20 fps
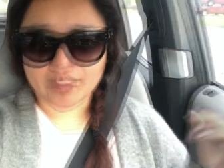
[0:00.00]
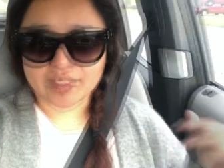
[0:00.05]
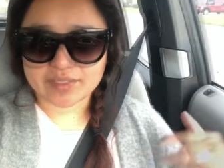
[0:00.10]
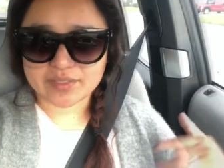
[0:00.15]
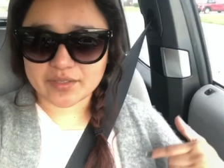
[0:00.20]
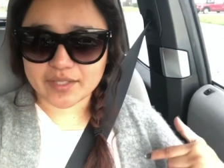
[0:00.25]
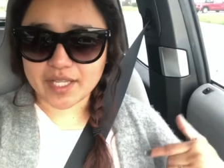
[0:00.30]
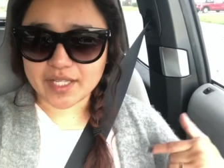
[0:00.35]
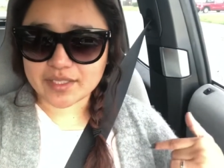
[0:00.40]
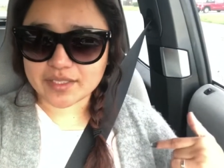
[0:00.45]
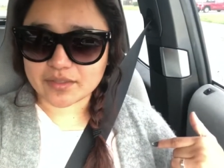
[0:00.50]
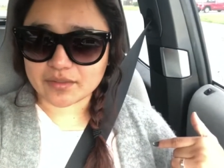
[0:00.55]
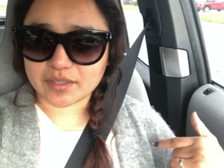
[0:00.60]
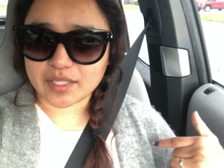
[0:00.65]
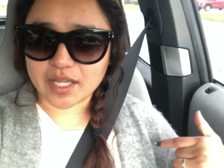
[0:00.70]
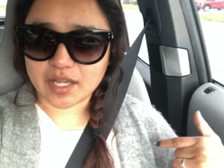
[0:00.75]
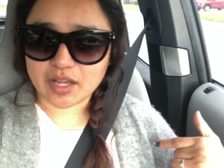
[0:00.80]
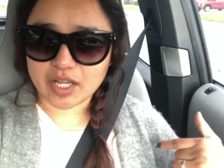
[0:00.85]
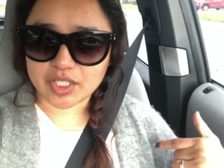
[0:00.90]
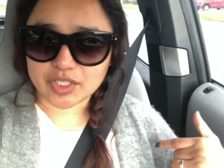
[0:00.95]
And so yeah, so
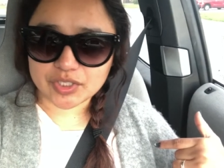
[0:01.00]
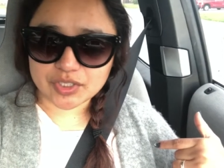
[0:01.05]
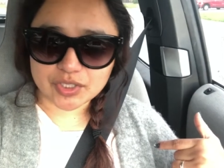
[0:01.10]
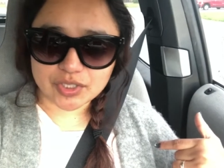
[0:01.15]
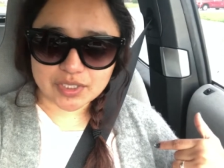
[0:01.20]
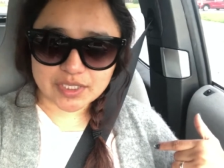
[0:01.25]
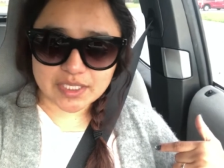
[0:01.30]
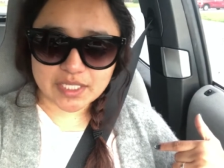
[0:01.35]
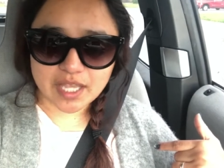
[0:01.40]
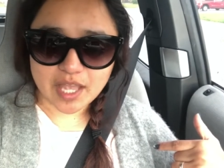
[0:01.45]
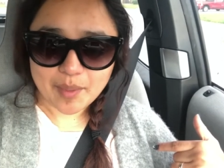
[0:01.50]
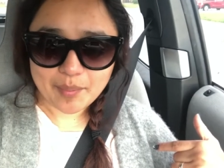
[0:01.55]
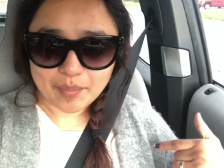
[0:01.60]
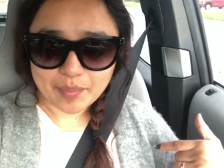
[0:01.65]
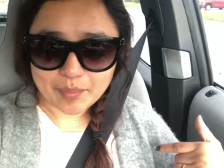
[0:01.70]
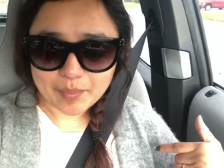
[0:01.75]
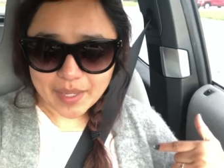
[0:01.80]
now I just got